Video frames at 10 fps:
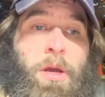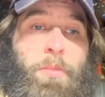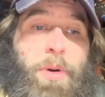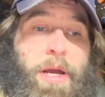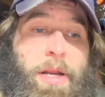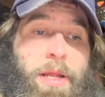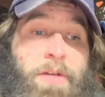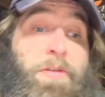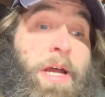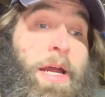But
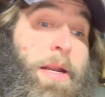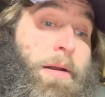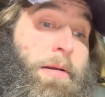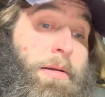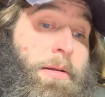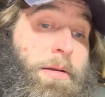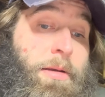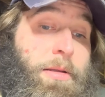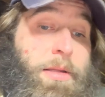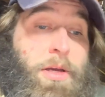if not,
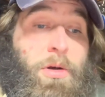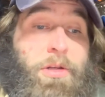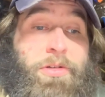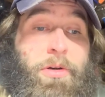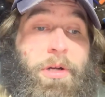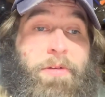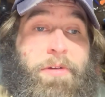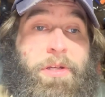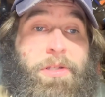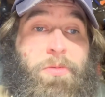the alternative
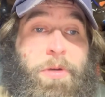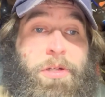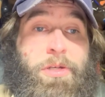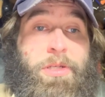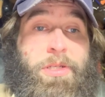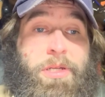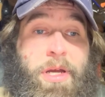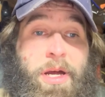is we just